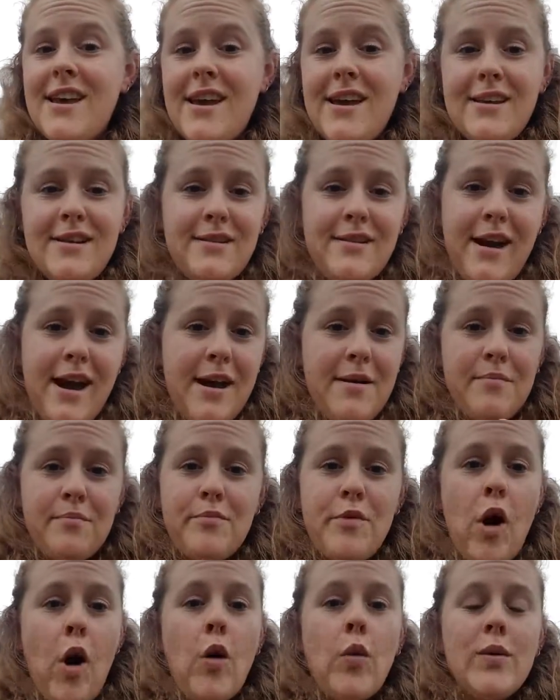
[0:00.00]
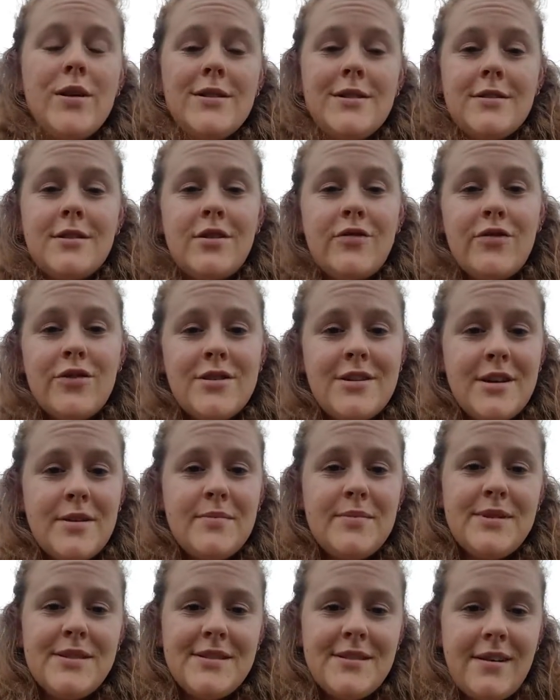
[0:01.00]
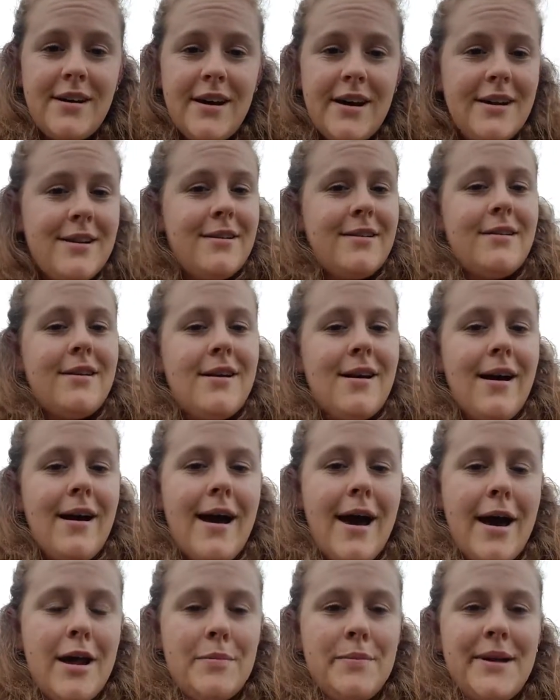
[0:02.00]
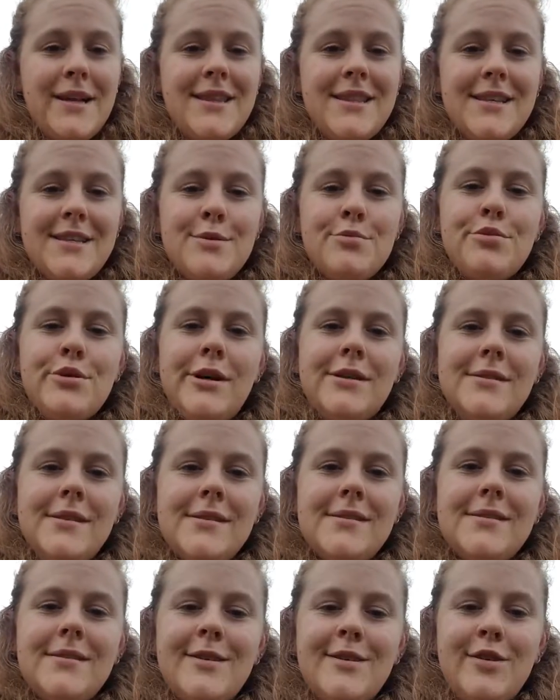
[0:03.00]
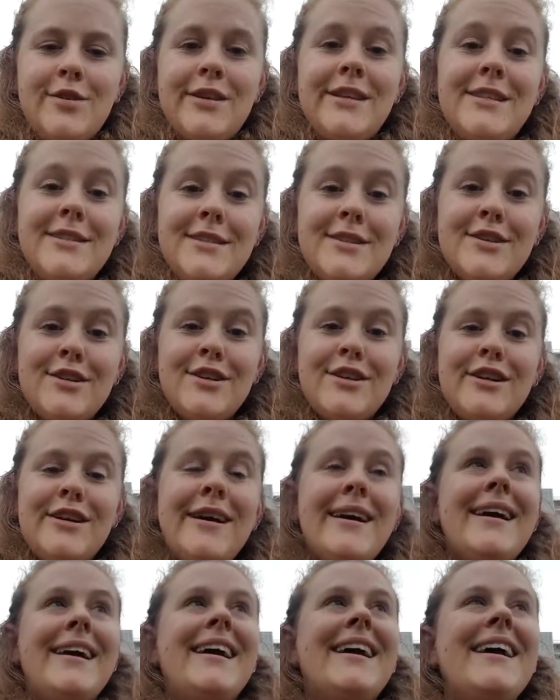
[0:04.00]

and I'm always looking for tips on how to make this process a little easier,